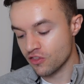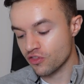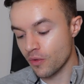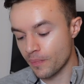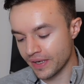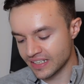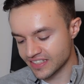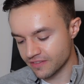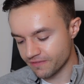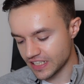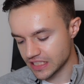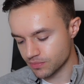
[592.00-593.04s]
The biggest
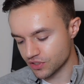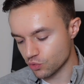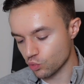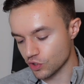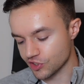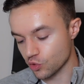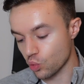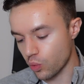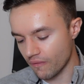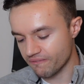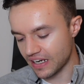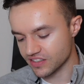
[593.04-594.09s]
investment was
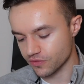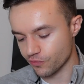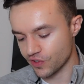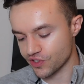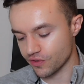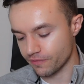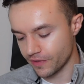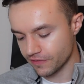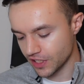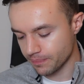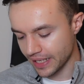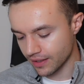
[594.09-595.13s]

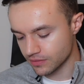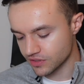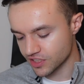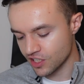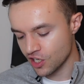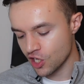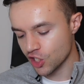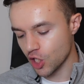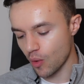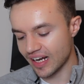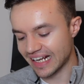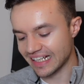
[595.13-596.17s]
£1,350,
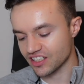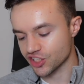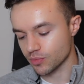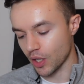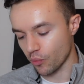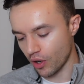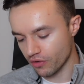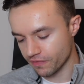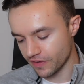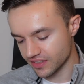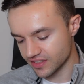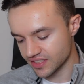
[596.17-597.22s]
going into my world
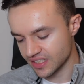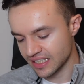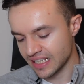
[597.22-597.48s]
fund.